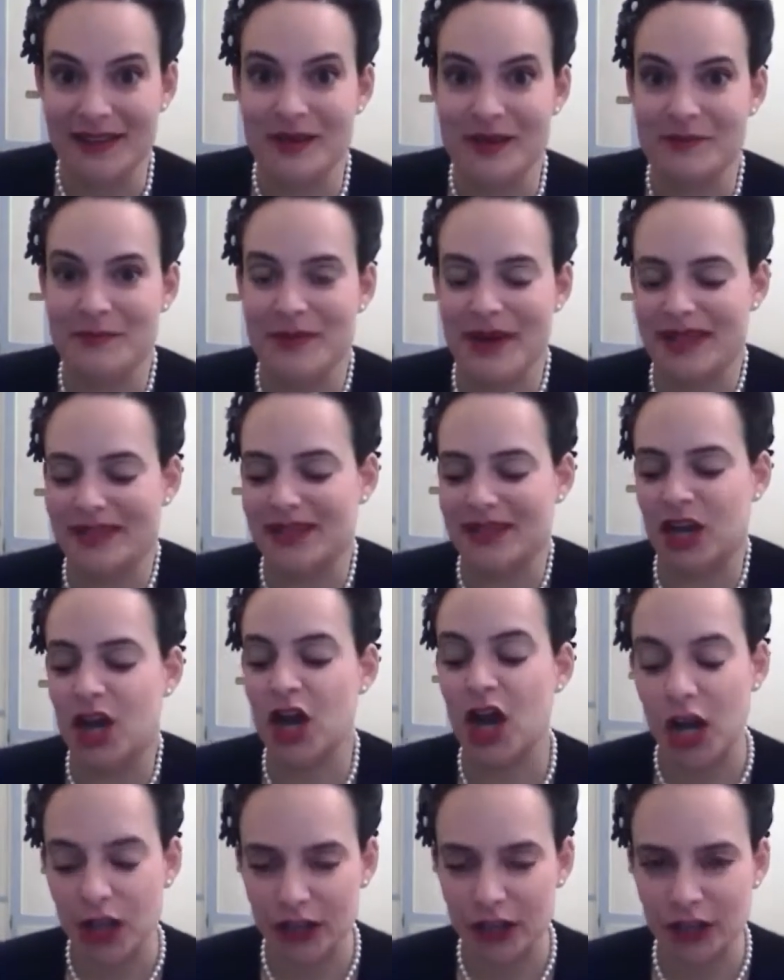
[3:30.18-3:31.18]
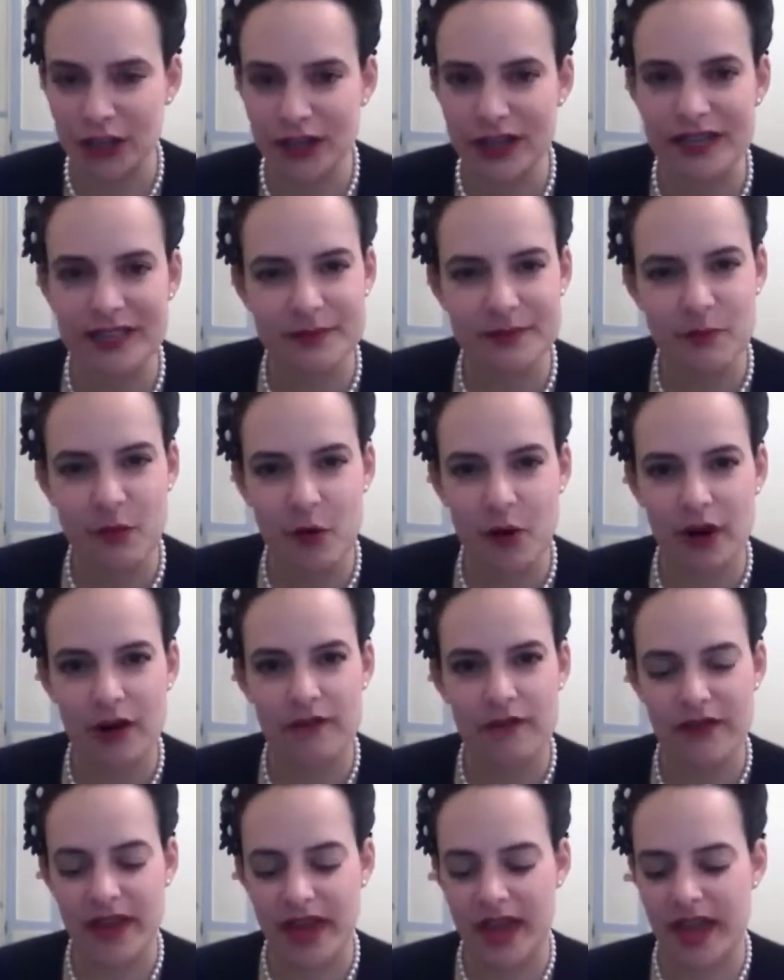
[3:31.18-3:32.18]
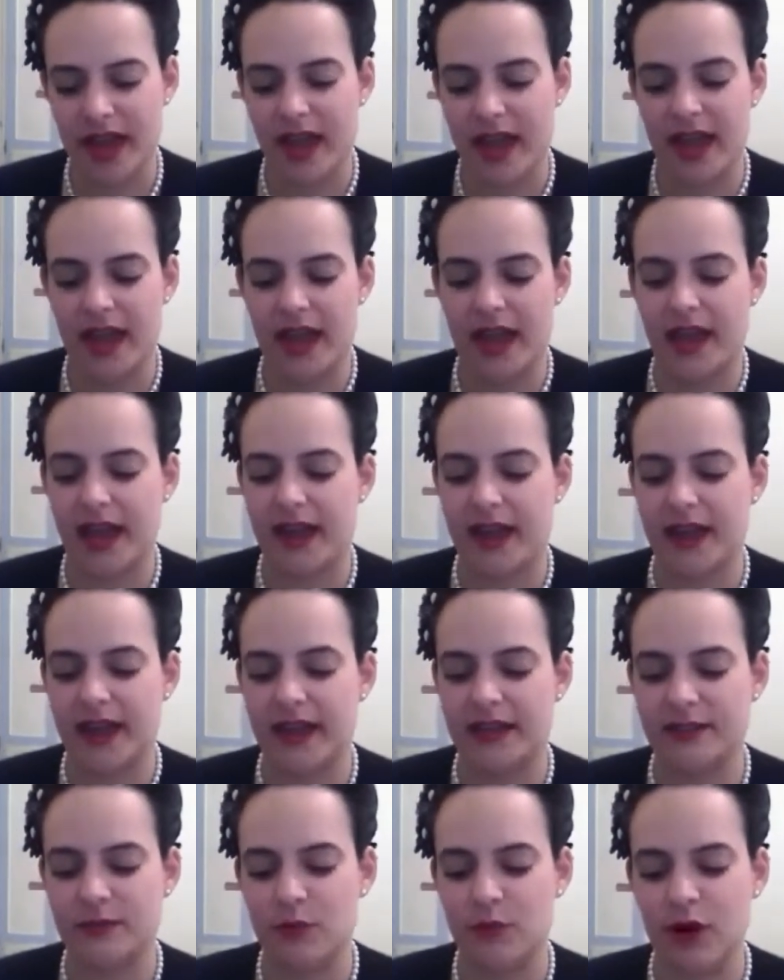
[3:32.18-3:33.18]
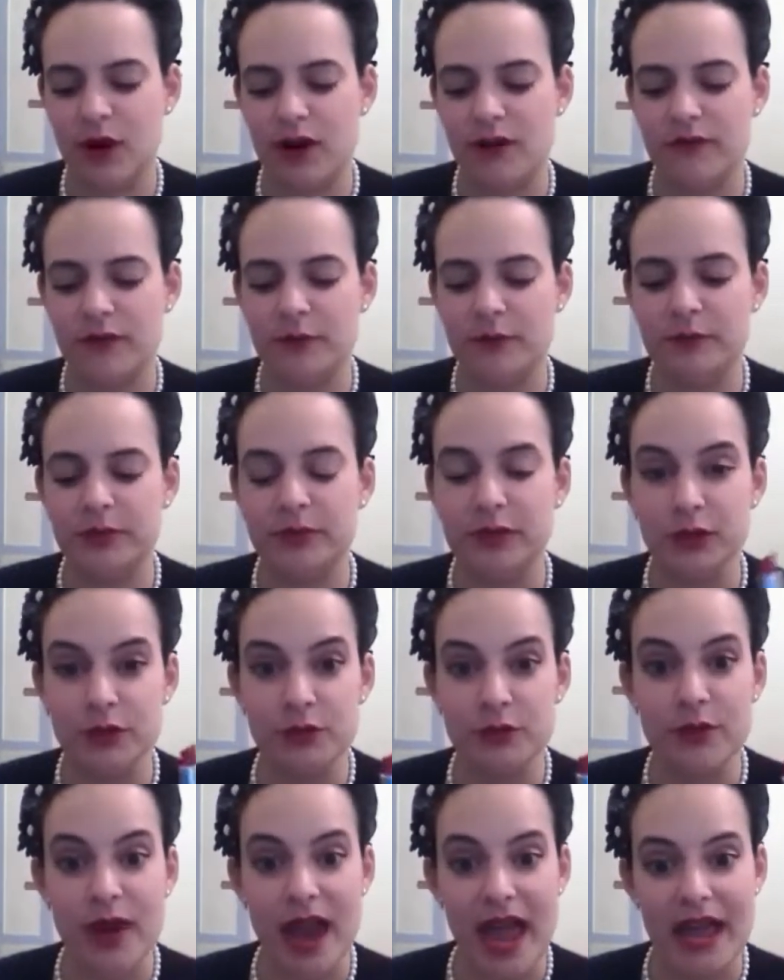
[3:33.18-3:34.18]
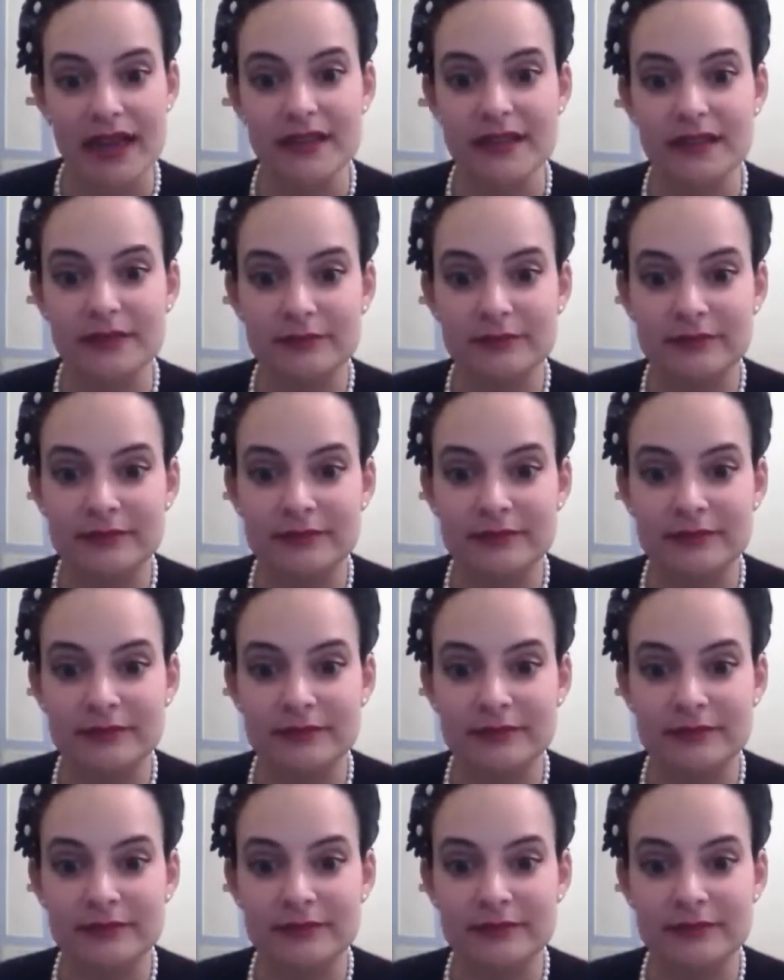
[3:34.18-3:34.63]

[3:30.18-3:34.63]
But the color, it's more of a it's more of a blue red.